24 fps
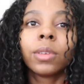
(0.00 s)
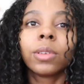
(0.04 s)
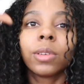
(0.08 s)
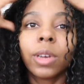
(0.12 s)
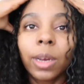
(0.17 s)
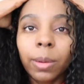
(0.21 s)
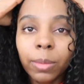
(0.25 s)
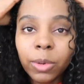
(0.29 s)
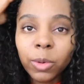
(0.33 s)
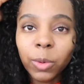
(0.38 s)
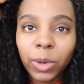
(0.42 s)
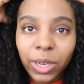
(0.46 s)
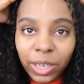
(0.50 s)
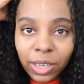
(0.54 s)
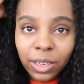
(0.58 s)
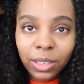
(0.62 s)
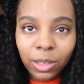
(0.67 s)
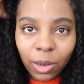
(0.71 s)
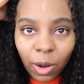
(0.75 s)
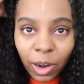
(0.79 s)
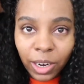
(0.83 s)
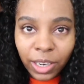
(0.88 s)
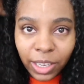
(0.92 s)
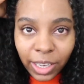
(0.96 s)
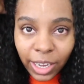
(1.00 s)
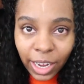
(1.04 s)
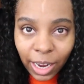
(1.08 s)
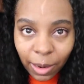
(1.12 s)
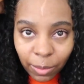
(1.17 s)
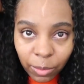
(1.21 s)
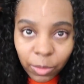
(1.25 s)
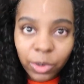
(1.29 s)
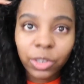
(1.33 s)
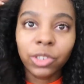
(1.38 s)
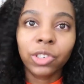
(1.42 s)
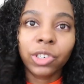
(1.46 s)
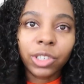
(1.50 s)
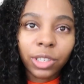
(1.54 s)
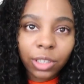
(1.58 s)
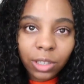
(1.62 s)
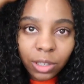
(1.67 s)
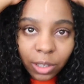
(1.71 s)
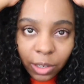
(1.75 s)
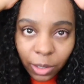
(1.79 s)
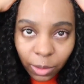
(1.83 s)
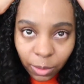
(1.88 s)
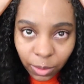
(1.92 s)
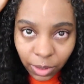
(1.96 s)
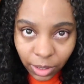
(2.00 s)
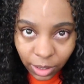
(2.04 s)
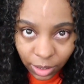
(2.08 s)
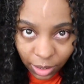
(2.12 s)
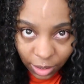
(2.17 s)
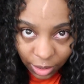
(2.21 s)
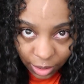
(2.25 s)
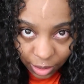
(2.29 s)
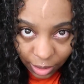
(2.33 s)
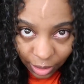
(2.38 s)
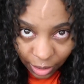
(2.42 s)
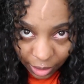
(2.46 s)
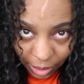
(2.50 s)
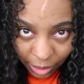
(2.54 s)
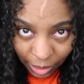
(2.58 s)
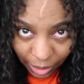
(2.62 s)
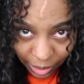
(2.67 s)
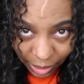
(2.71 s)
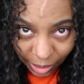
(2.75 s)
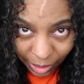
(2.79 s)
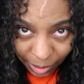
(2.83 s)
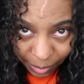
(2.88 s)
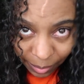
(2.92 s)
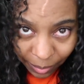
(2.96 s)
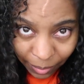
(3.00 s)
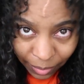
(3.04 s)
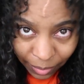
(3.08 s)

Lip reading: So I'm doing this on camera just so you can see, like,